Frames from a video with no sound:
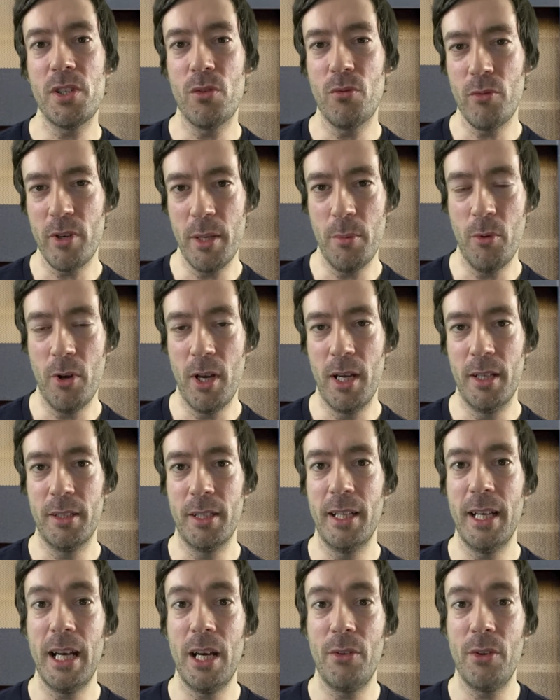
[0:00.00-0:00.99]
rebrand and
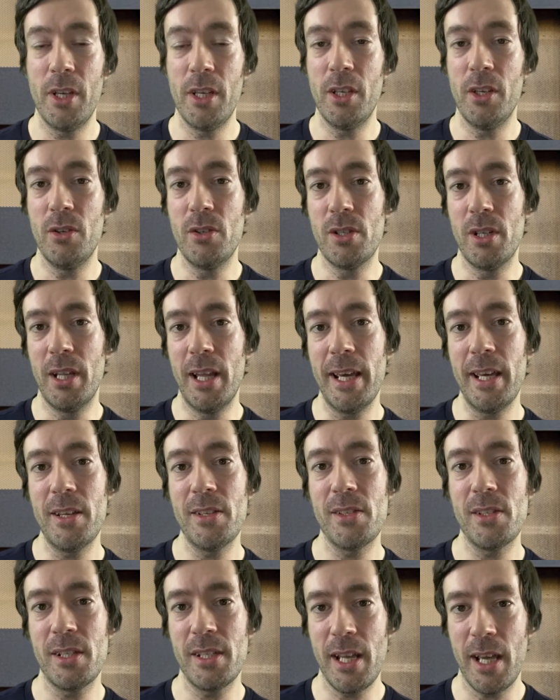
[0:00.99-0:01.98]
how they use layers
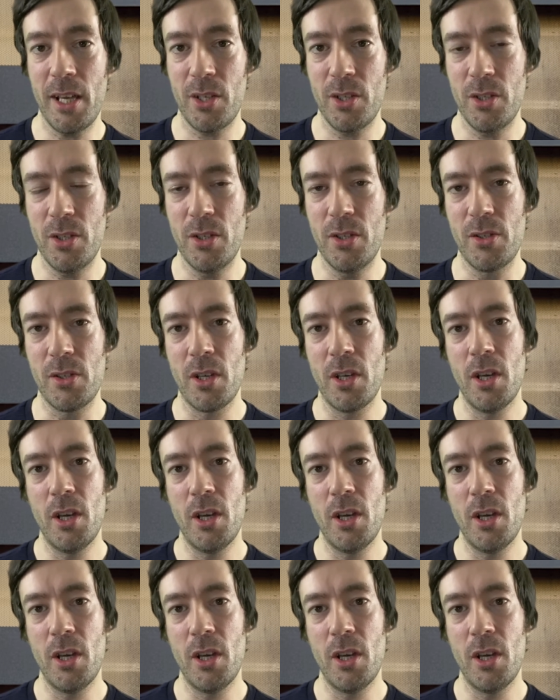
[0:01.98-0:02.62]
and textures